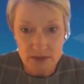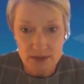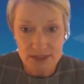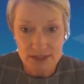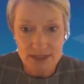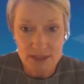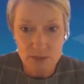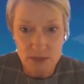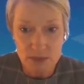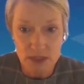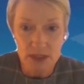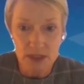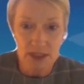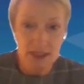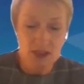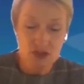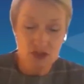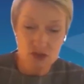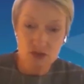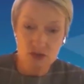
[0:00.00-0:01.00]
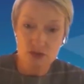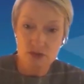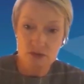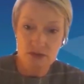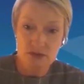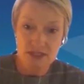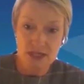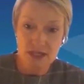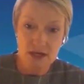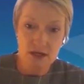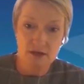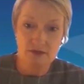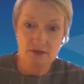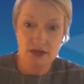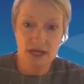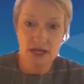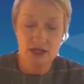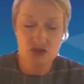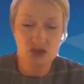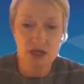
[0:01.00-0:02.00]
similarly to standard of
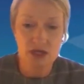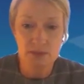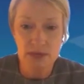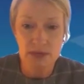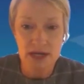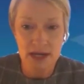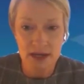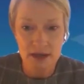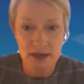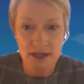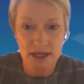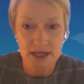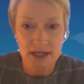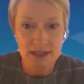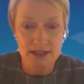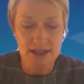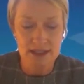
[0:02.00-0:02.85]
care treatment nowadays,